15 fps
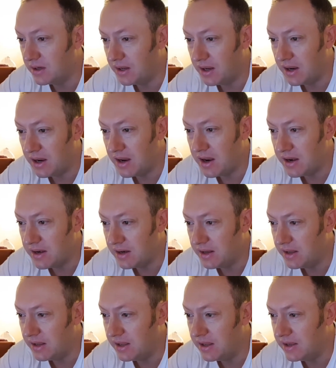And
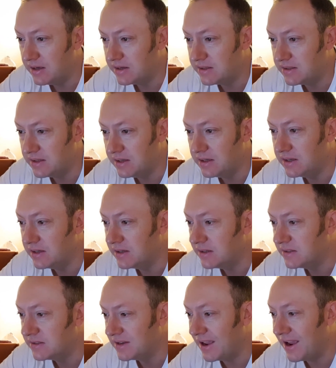it
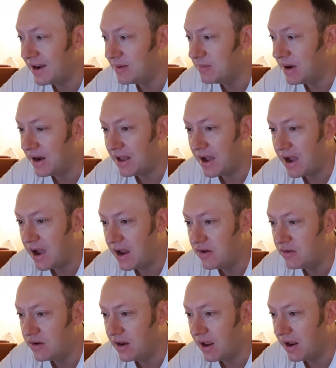is at about
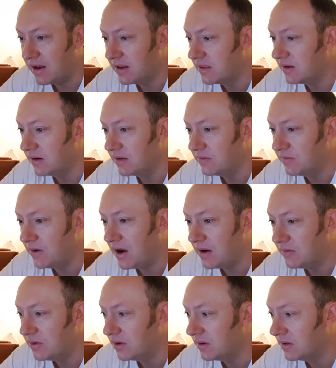
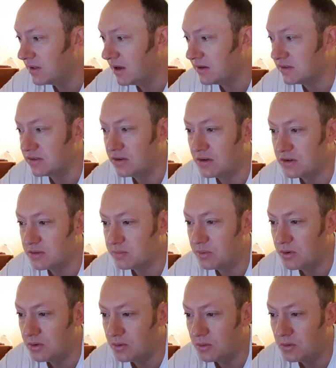$135,000
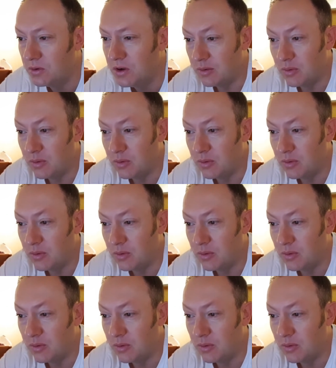per door.